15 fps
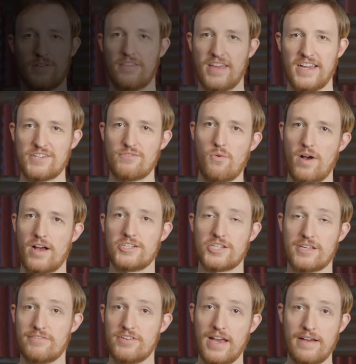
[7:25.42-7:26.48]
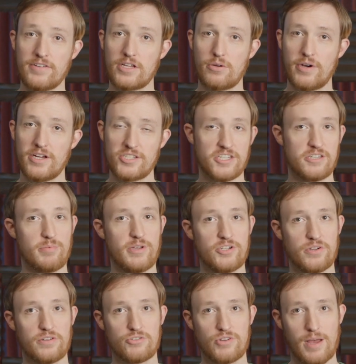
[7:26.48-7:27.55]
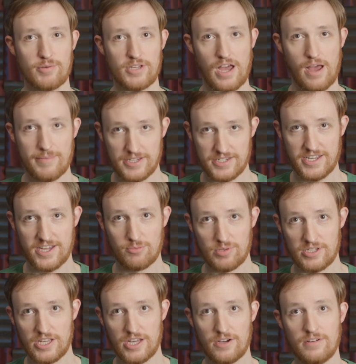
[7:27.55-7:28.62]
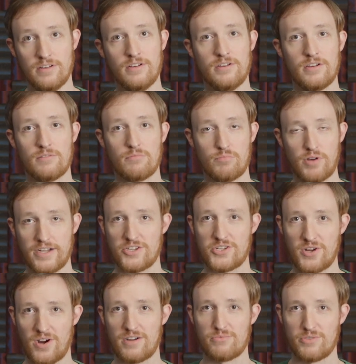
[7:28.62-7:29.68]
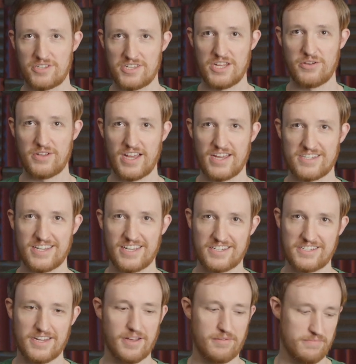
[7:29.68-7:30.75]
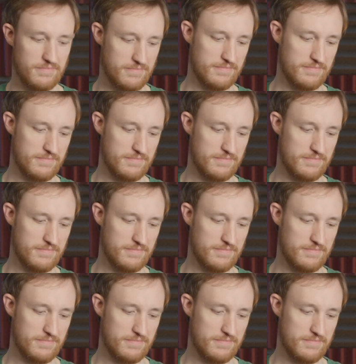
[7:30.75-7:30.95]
Thanks for watching. If you have any questions, be sure and drop a comment down below. Practice hard and we'll see you guys next time.